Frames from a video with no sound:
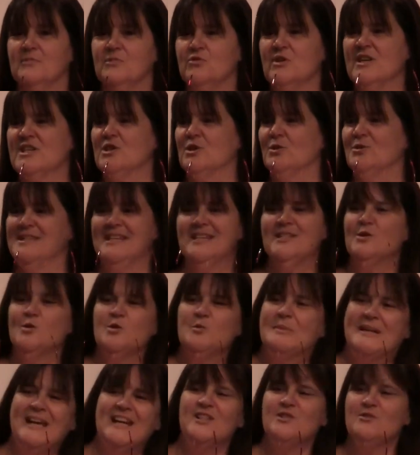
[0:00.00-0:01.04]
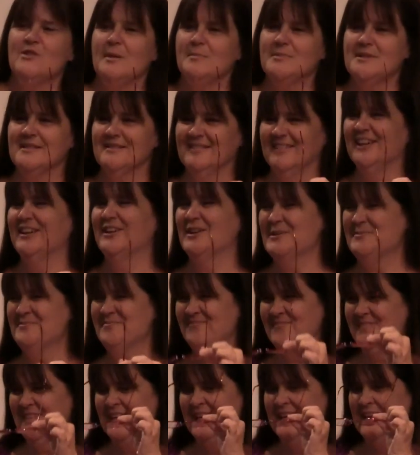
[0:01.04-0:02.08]
dress codes as spaghetti
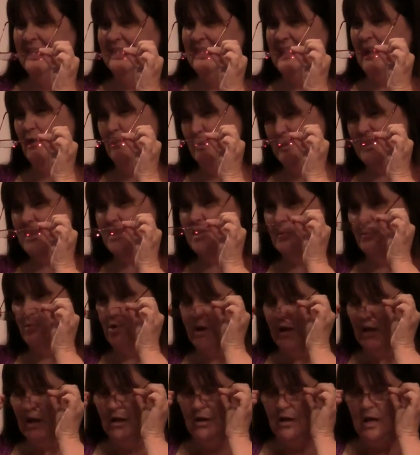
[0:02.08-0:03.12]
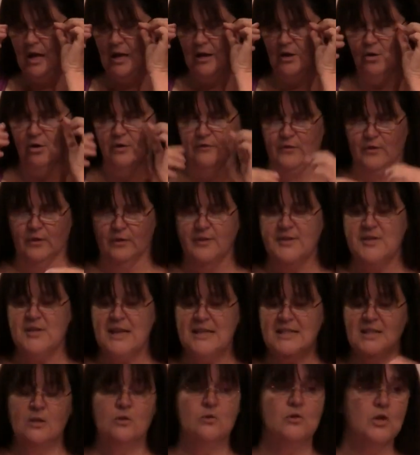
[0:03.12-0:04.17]
straps. That would be disappointing and hurtful. So
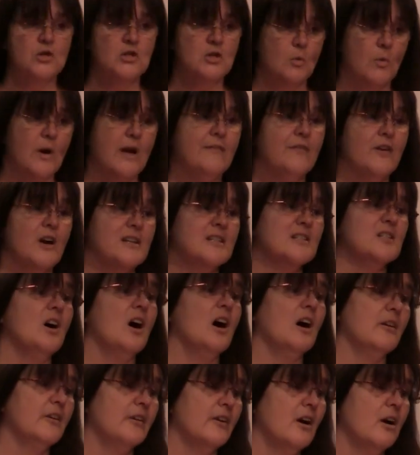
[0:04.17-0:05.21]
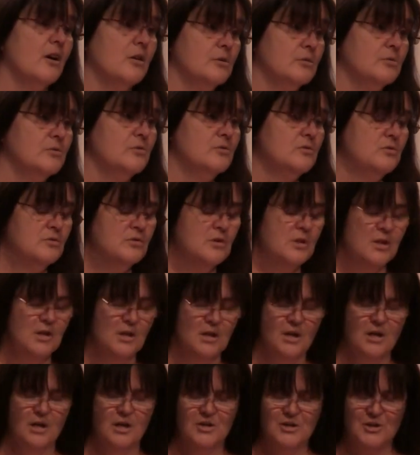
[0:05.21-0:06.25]
that's just a way for us to honor our own
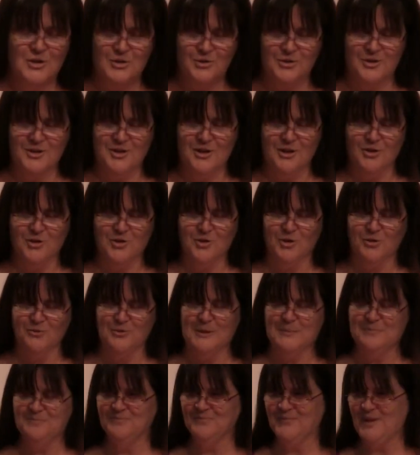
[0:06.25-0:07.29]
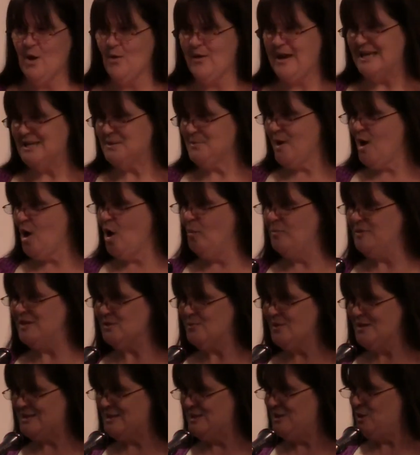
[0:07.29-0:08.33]
students and our children. Okay, so I hope
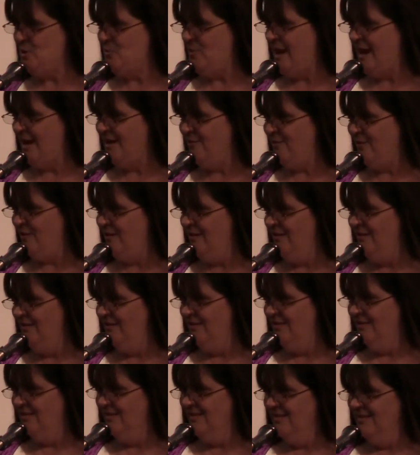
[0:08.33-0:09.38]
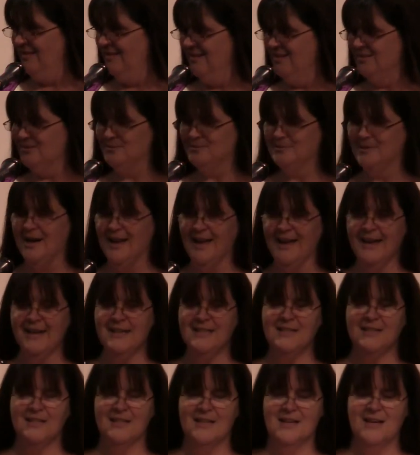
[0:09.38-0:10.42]
this wasn't too painful,
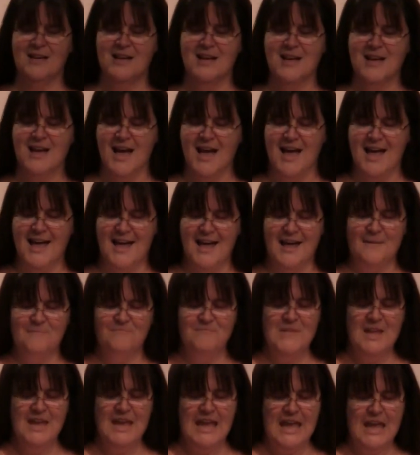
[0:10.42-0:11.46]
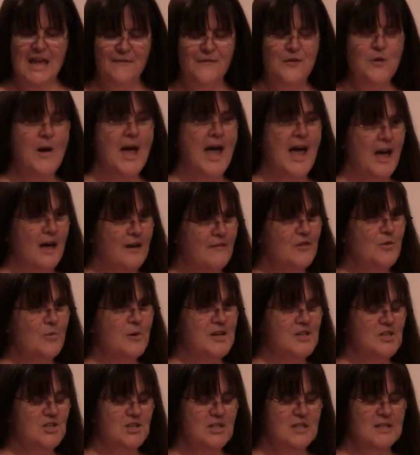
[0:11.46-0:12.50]
right? If you have
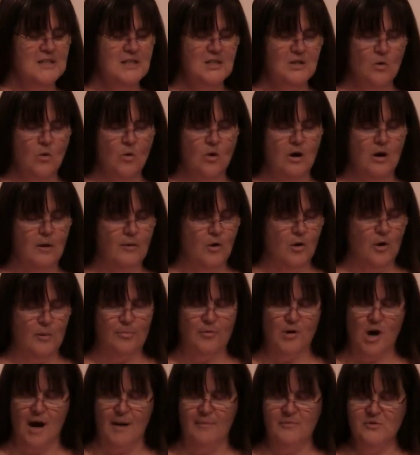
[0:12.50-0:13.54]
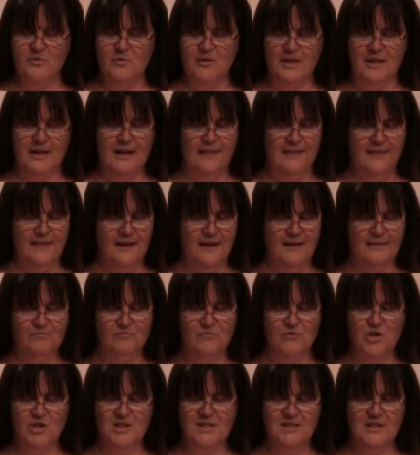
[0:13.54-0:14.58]
questions or problems with
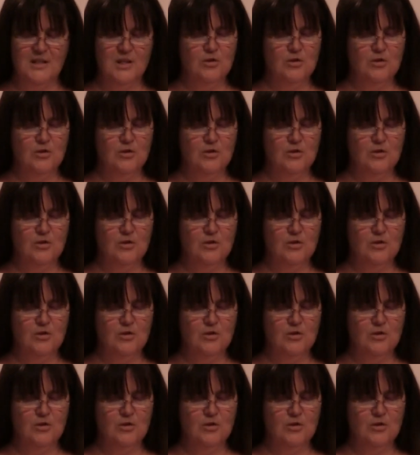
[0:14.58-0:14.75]
anything, just